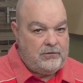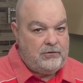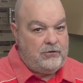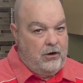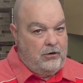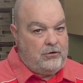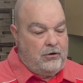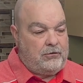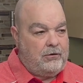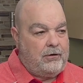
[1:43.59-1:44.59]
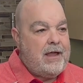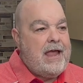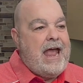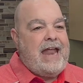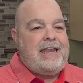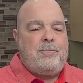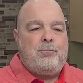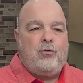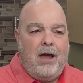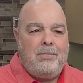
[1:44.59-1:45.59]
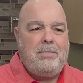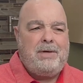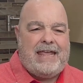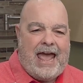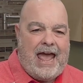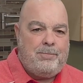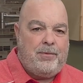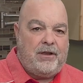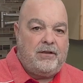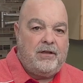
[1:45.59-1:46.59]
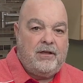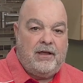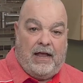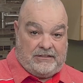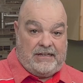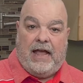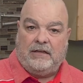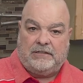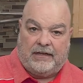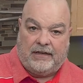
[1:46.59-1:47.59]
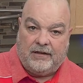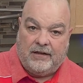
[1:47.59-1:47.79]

And that probably happened as an accident.